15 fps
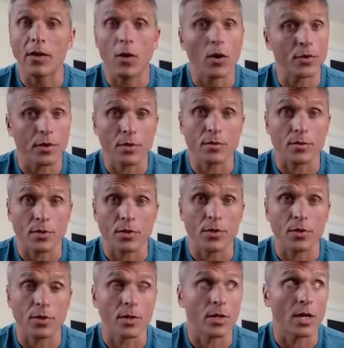all
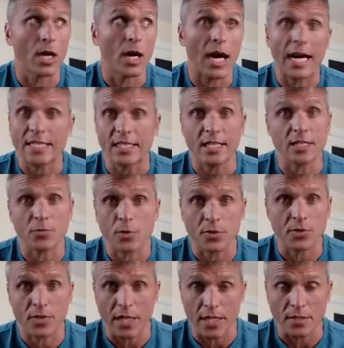your IDs
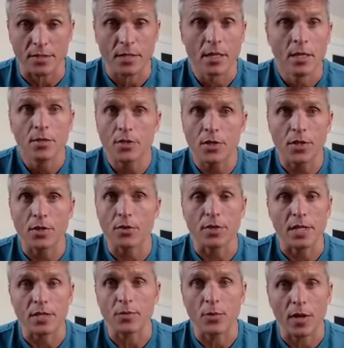will change, so you don't
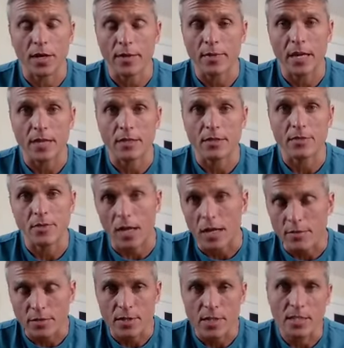need to worry about the
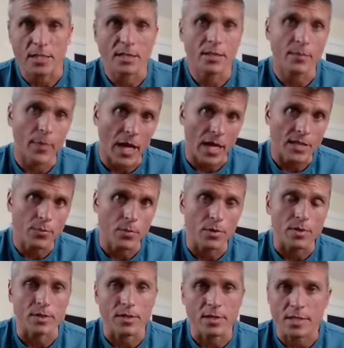driver's license, the
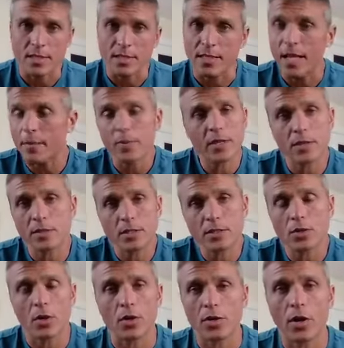passport, the this and that, because
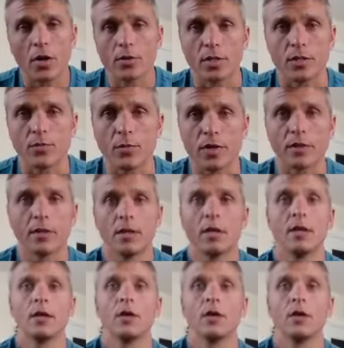it's all coded with